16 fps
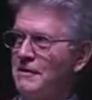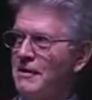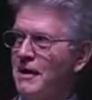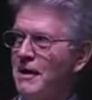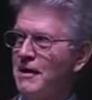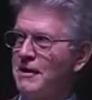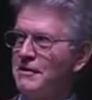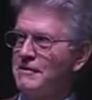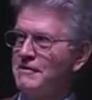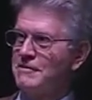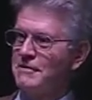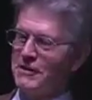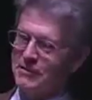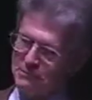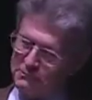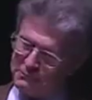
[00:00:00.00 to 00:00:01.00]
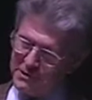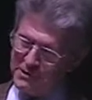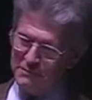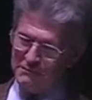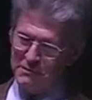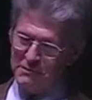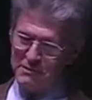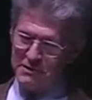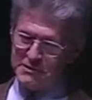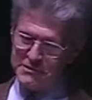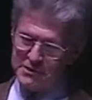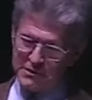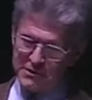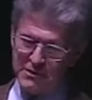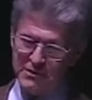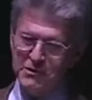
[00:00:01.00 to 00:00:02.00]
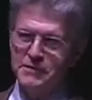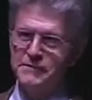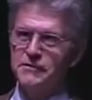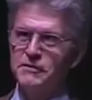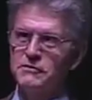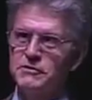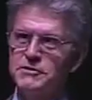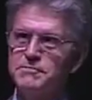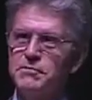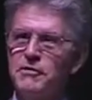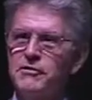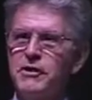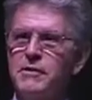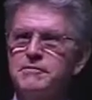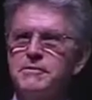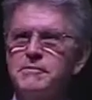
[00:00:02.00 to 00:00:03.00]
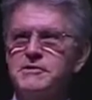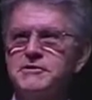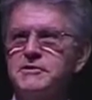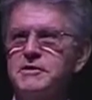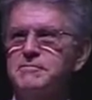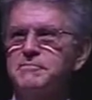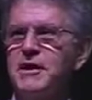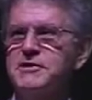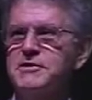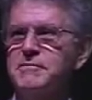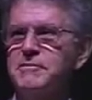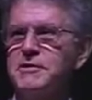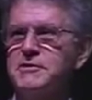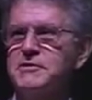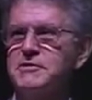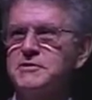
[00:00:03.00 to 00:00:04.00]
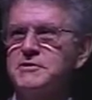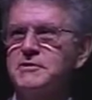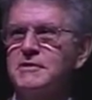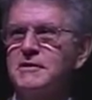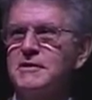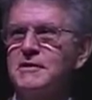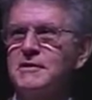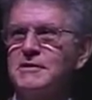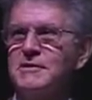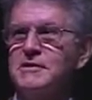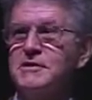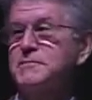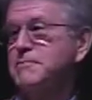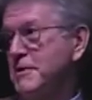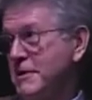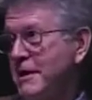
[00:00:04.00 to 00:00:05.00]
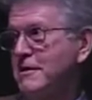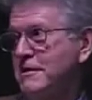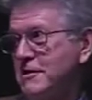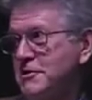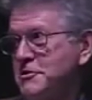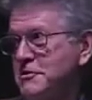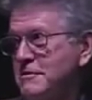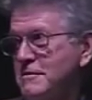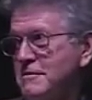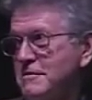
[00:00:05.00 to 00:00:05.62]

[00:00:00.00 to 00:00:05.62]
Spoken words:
And in the real world, as it occurred, of course, both optimists and pessimists speak English.